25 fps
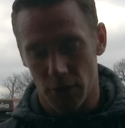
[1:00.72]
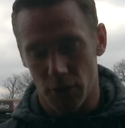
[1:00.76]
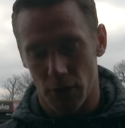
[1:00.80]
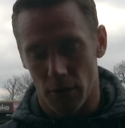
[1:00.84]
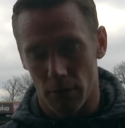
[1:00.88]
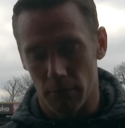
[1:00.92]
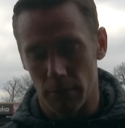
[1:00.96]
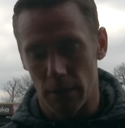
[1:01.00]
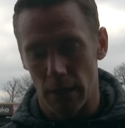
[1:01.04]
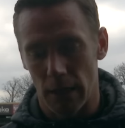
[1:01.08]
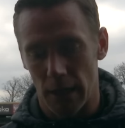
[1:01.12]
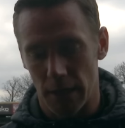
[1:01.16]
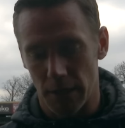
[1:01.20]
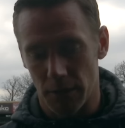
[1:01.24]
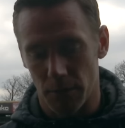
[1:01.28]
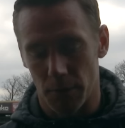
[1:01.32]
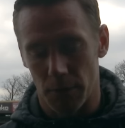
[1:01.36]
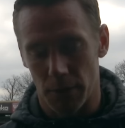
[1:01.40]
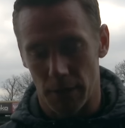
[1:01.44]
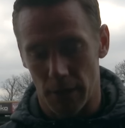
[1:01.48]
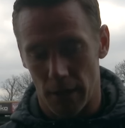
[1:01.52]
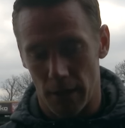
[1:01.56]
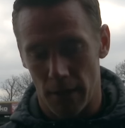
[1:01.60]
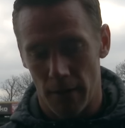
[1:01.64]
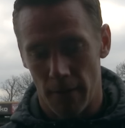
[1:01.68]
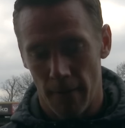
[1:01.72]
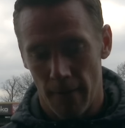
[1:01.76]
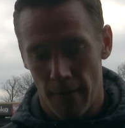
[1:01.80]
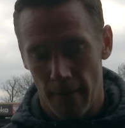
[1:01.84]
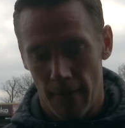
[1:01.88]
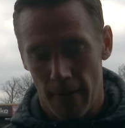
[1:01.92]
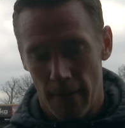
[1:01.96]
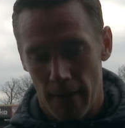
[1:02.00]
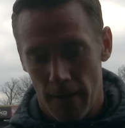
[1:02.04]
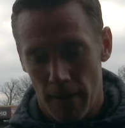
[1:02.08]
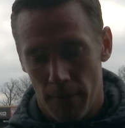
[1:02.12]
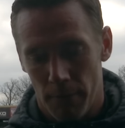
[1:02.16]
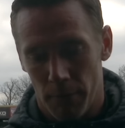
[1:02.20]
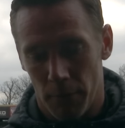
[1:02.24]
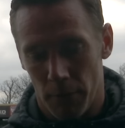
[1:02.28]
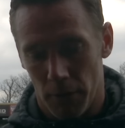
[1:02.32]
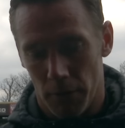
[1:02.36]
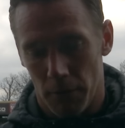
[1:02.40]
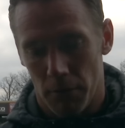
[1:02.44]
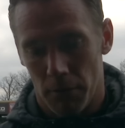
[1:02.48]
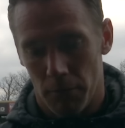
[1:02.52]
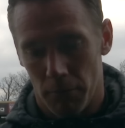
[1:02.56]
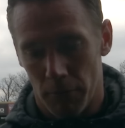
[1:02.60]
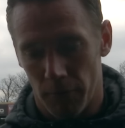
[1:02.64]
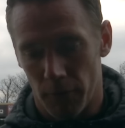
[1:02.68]
so I'm delighted with that.
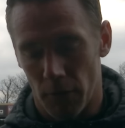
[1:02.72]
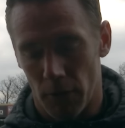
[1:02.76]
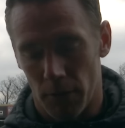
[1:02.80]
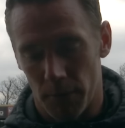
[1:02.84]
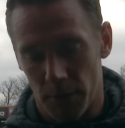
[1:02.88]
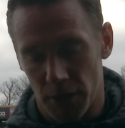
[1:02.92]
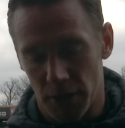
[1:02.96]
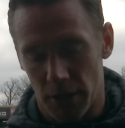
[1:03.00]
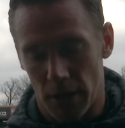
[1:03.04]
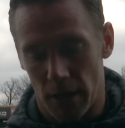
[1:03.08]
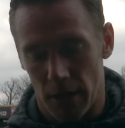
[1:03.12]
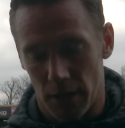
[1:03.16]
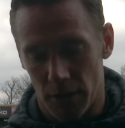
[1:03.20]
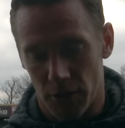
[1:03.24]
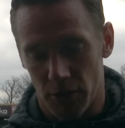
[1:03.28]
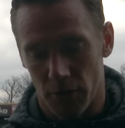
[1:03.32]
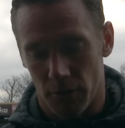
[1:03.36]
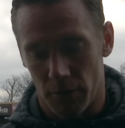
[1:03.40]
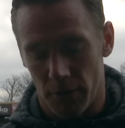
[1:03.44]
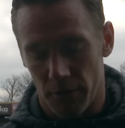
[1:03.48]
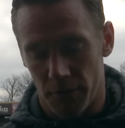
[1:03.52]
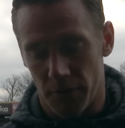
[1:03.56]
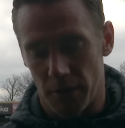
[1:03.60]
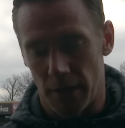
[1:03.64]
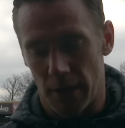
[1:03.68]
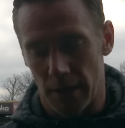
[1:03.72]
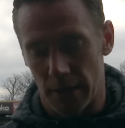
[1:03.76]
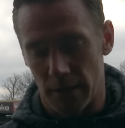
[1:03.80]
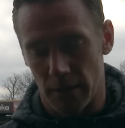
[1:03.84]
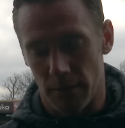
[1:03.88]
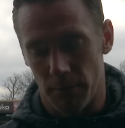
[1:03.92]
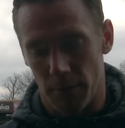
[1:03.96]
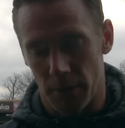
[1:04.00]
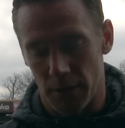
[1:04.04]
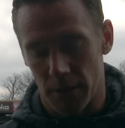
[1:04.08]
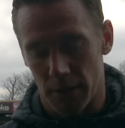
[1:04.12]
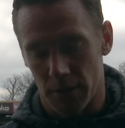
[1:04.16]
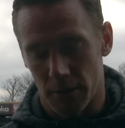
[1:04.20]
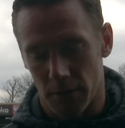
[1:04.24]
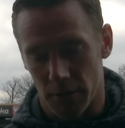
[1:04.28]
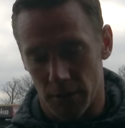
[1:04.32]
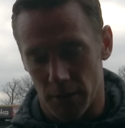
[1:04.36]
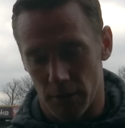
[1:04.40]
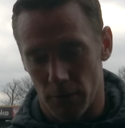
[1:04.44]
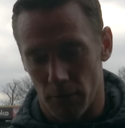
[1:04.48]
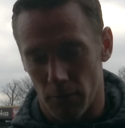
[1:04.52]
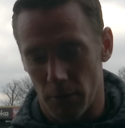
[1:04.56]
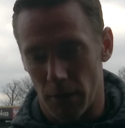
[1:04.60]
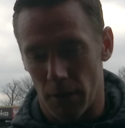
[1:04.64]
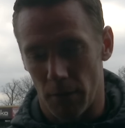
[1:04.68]
But we've got to be starting showing it for 90 minutes,
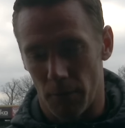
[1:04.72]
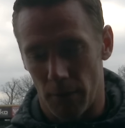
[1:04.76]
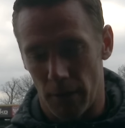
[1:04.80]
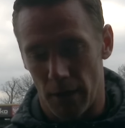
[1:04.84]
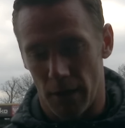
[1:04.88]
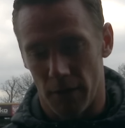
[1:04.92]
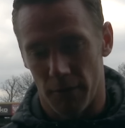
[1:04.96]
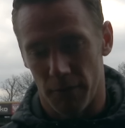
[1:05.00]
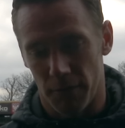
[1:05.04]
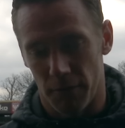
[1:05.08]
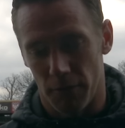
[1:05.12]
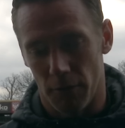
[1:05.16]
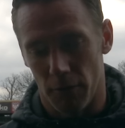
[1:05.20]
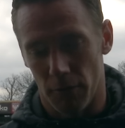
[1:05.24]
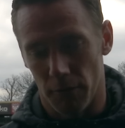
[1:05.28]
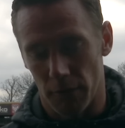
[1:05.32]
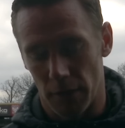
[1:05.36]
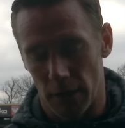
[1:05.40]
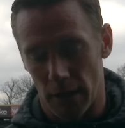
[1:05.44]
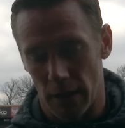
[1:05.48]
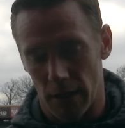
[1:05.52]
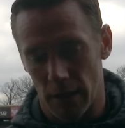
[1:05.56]
because I don't think we have over the